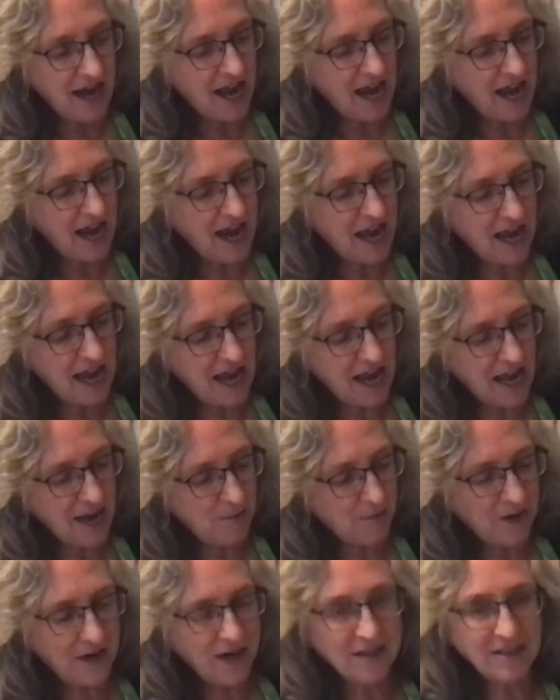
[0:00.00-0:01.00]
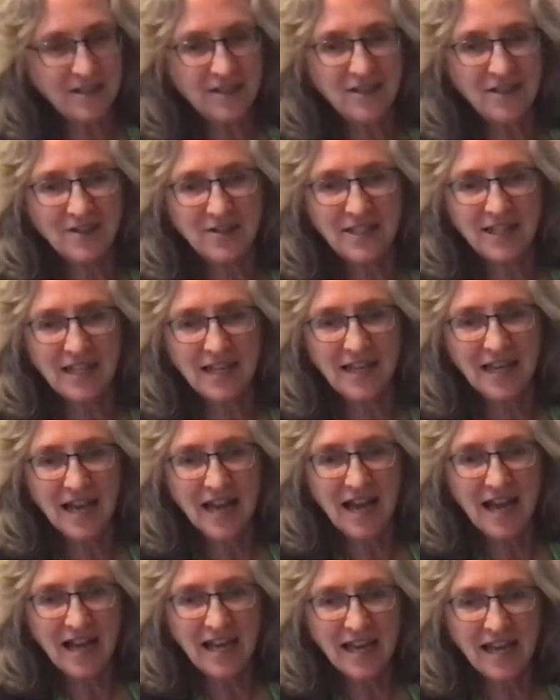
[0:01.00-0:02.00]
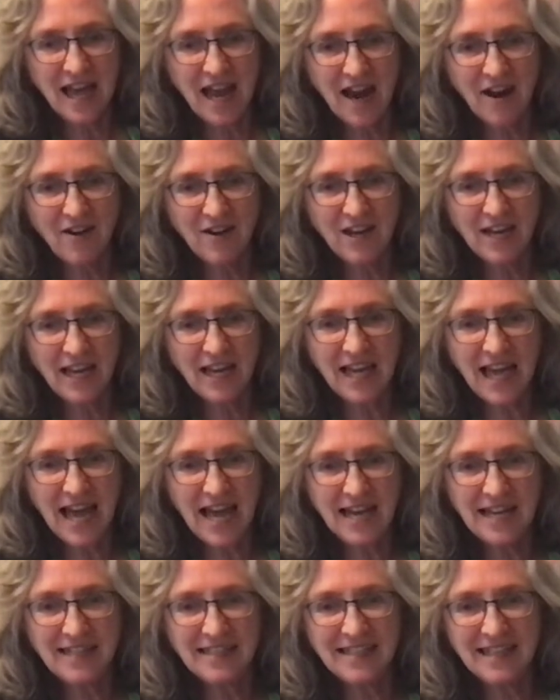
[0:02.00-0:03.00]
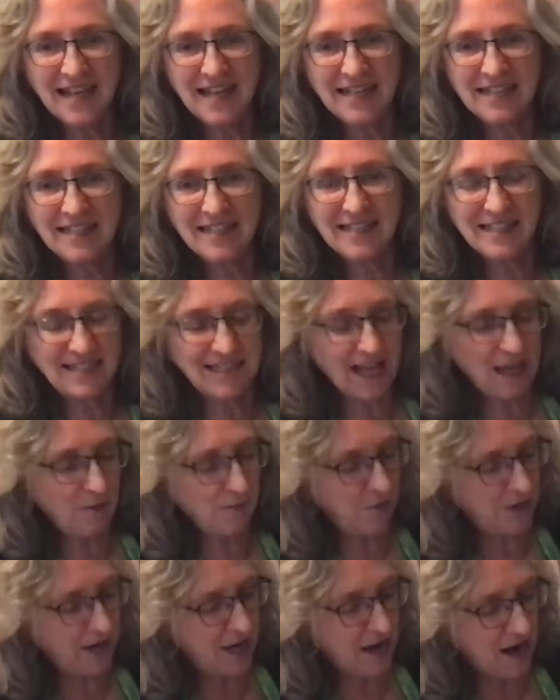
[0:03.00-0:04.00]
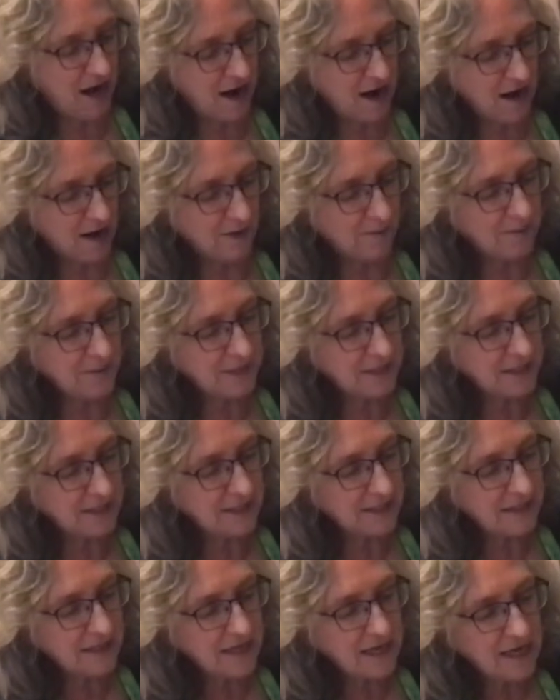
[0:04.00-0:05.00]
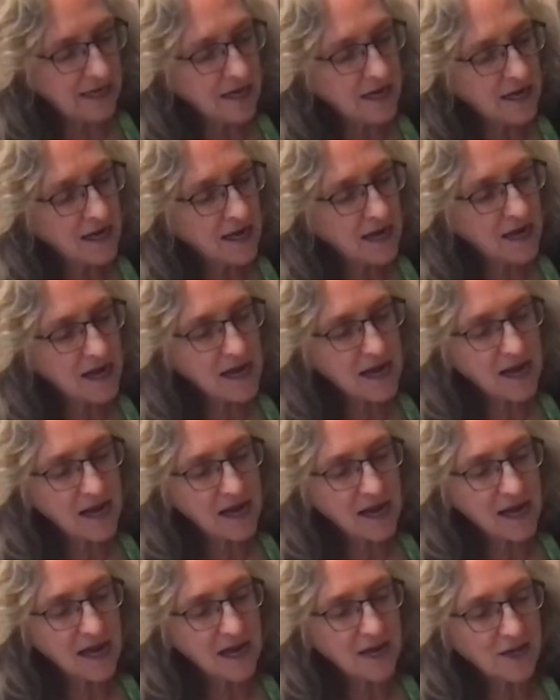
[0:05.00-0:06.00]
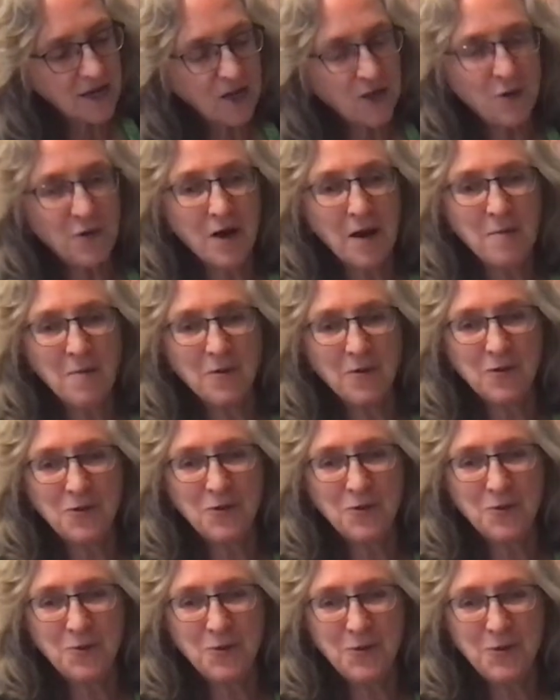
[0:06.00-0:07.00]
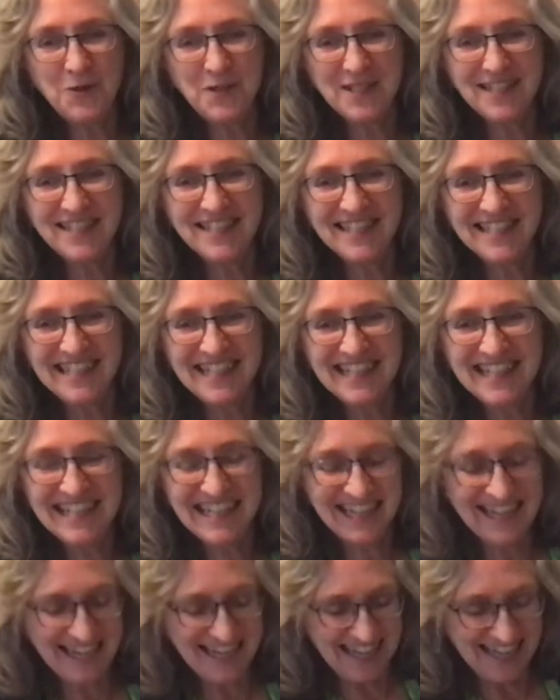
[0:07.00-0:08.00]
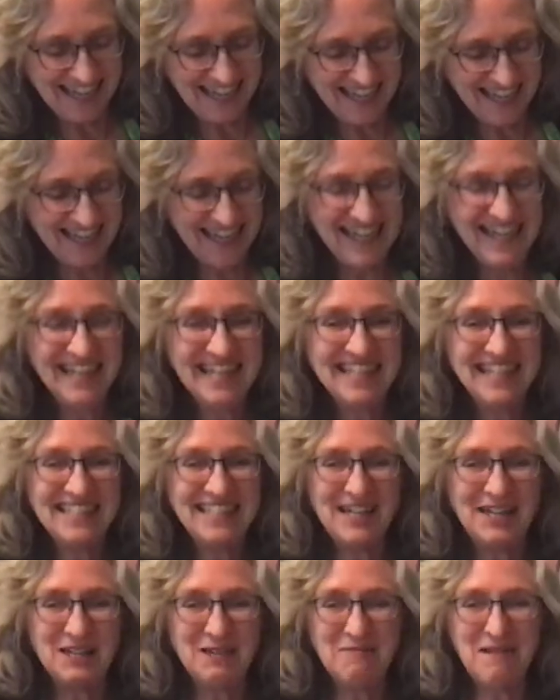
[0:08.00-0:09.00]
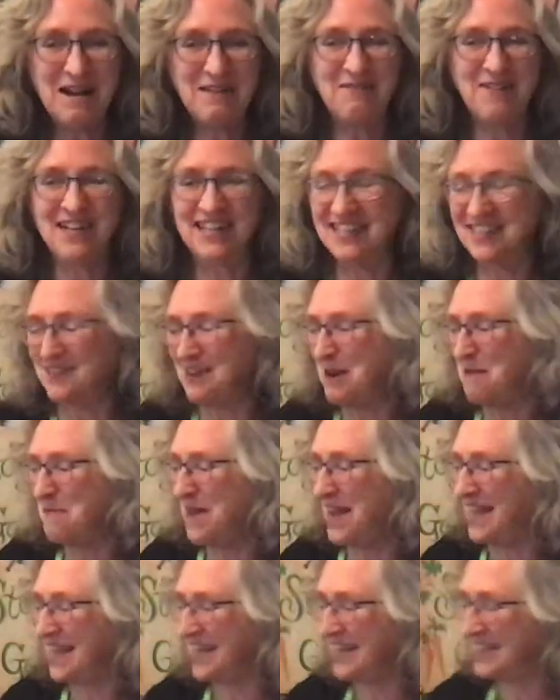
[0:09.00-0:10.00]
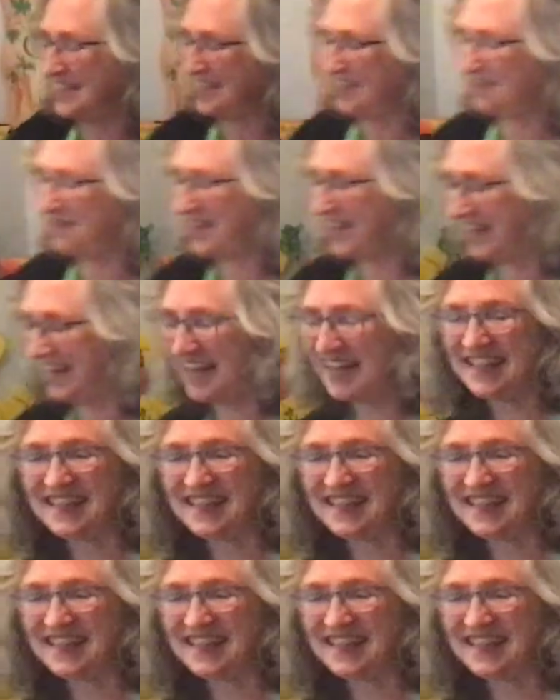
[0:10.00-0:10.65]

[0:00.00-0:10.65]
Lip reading: And what else do you see? Carrot legs and celery arms and cucumber shoes. So you might want to try making something like